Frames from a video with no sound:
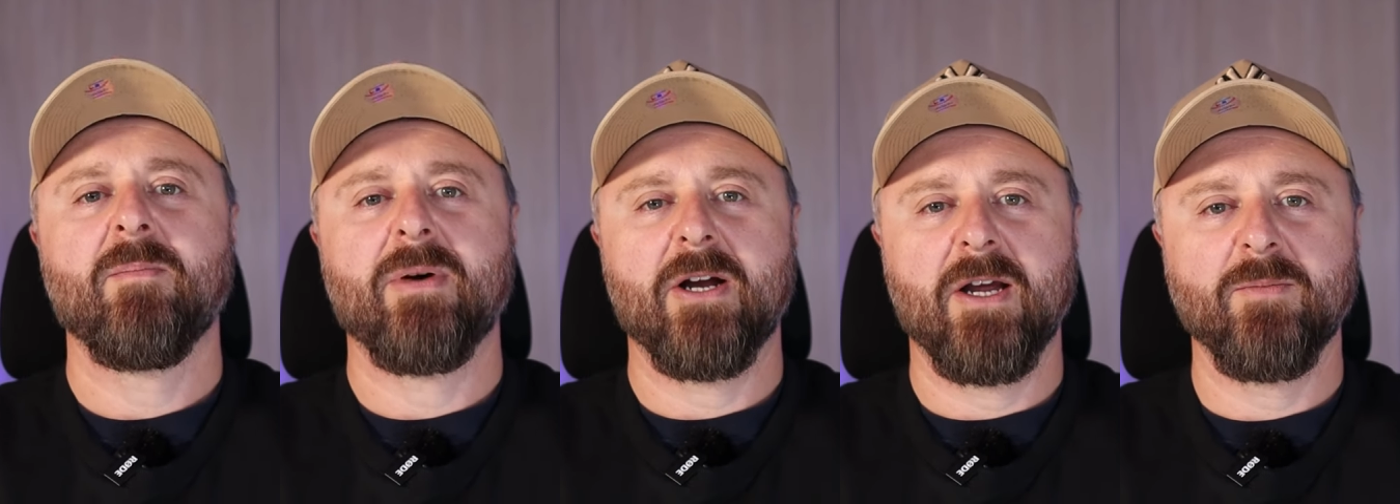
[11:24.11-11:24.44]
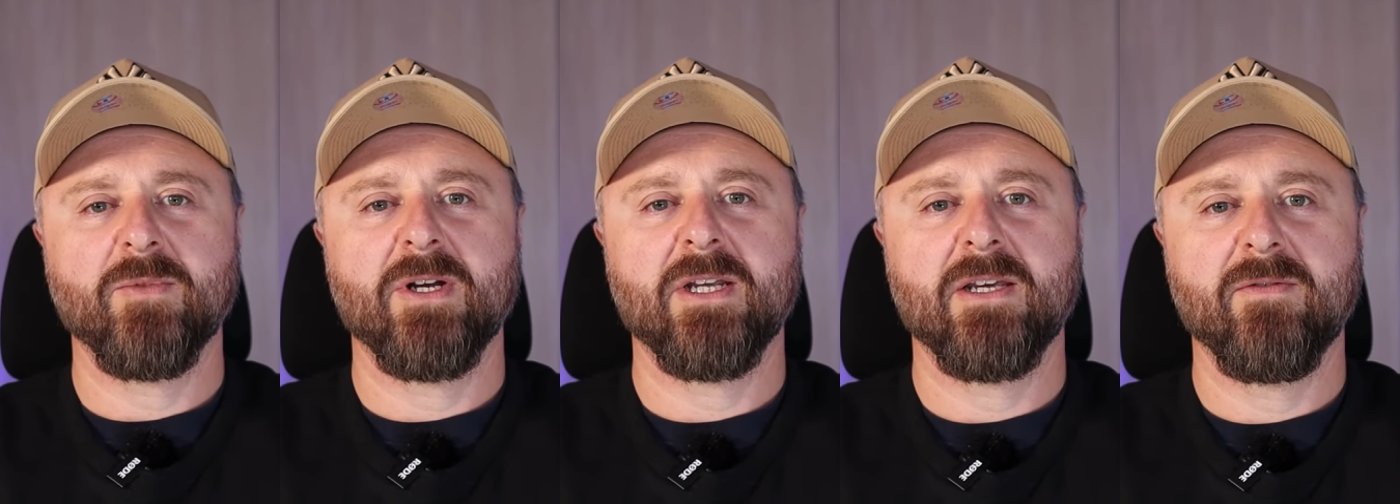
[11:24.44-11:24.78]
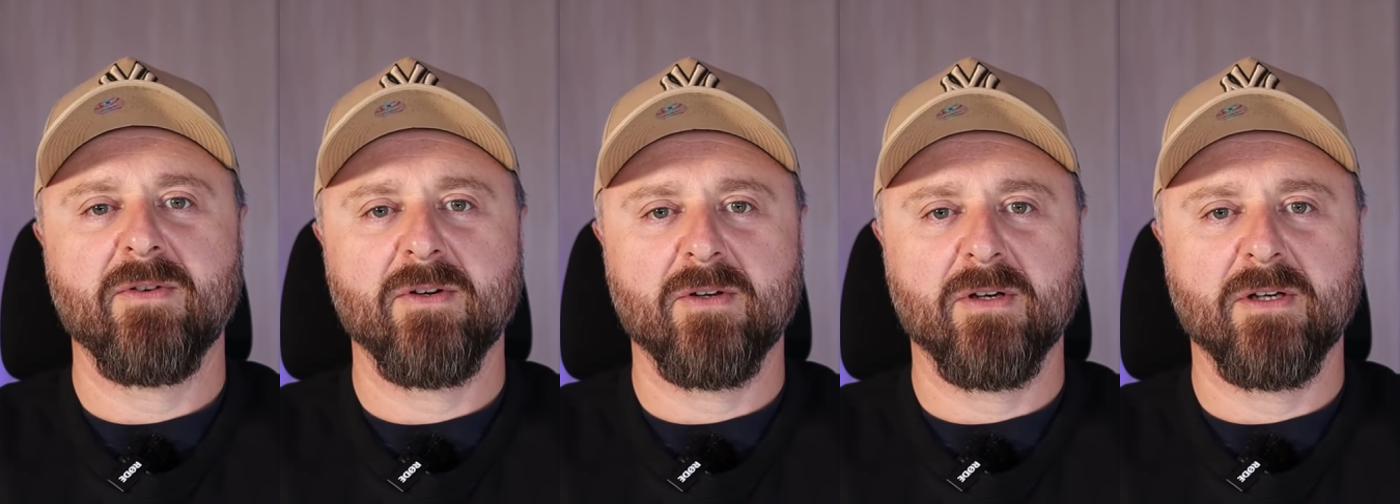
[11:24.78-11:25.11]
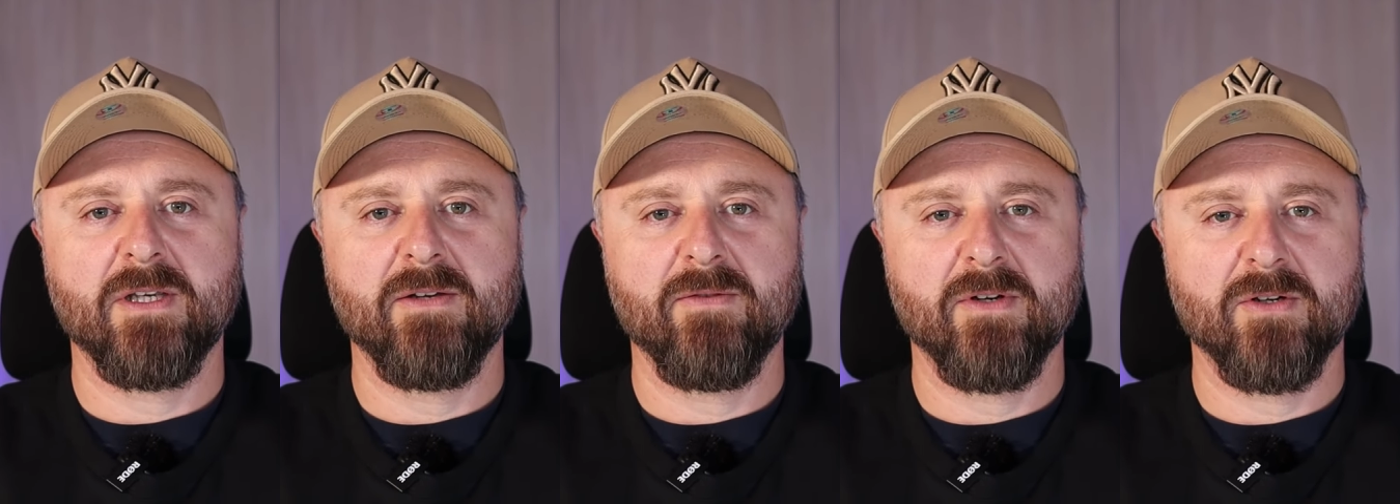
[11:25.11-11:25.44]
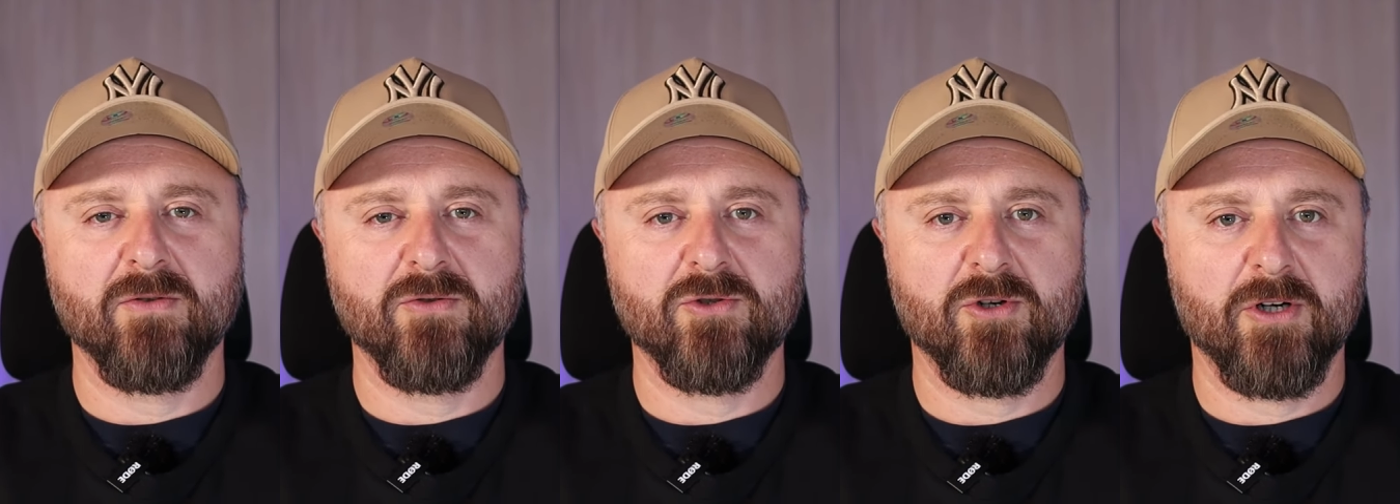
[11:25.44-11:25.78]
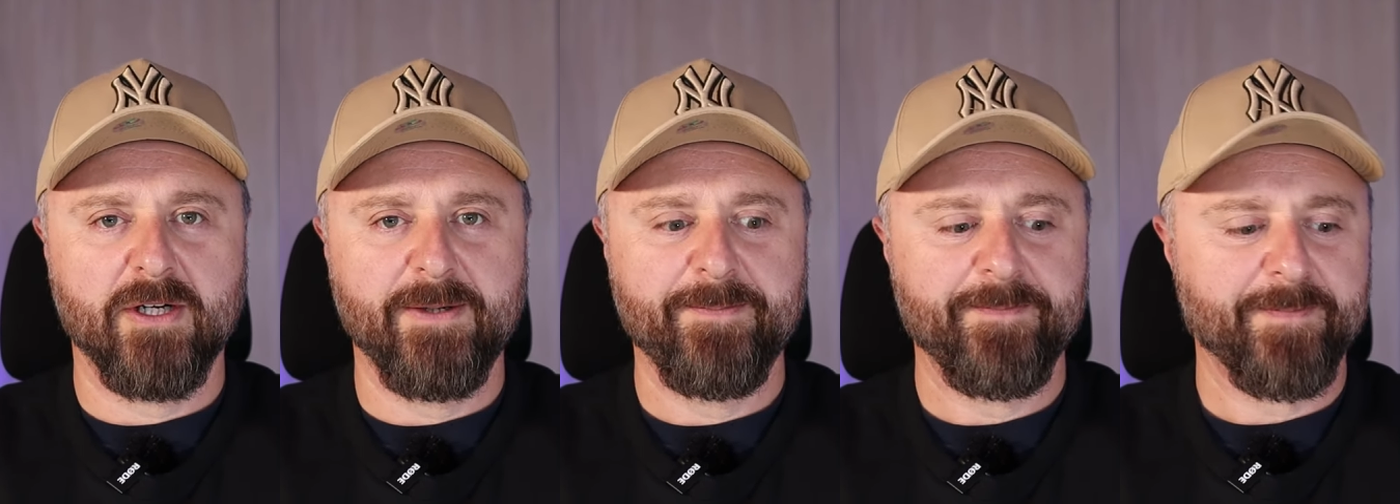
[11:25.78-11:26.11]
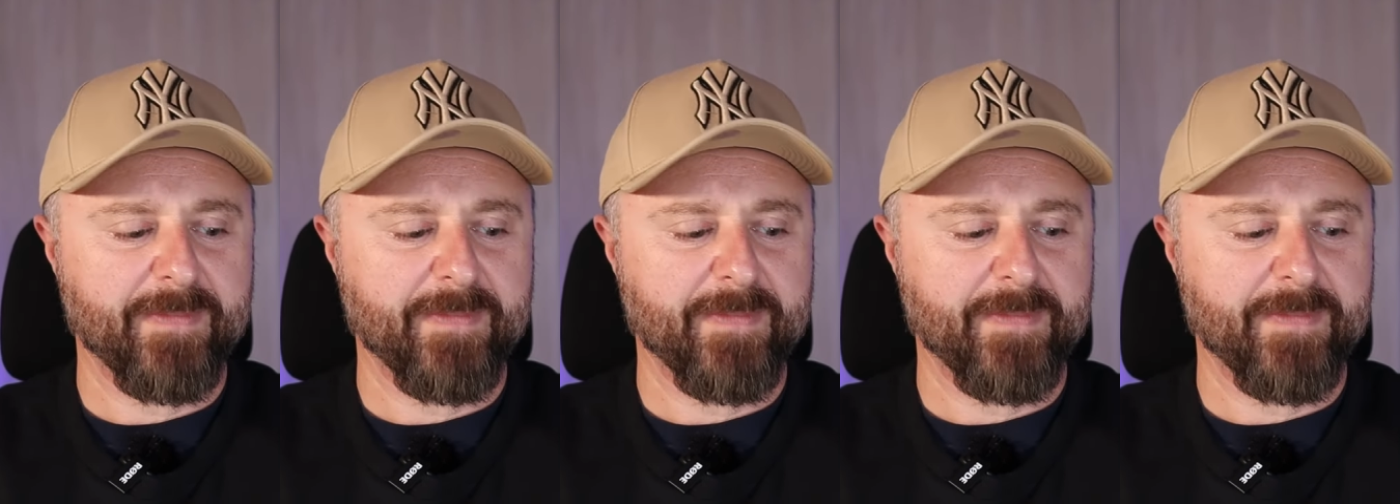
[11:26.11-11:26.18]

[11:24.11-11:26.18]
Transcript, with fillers: but I'm gonna give it a, give it a good try.